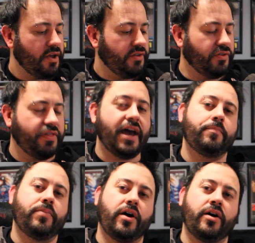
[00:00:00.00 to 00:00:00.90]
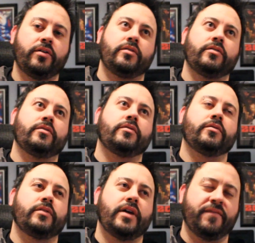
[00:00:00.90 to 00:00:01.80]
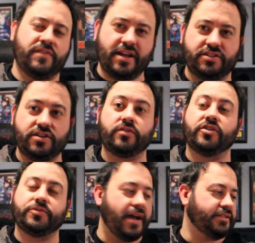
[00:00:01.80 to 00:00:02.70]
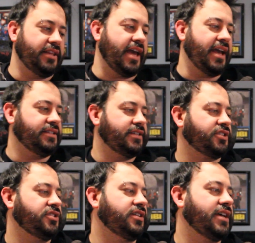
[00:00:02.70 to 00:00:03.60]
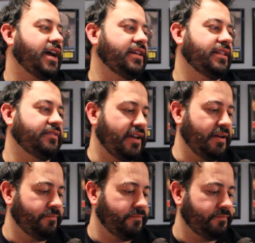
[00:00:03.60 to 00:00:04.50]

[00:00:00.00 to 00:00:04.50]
So that part, after that's done, goes back to the A section exactly the same.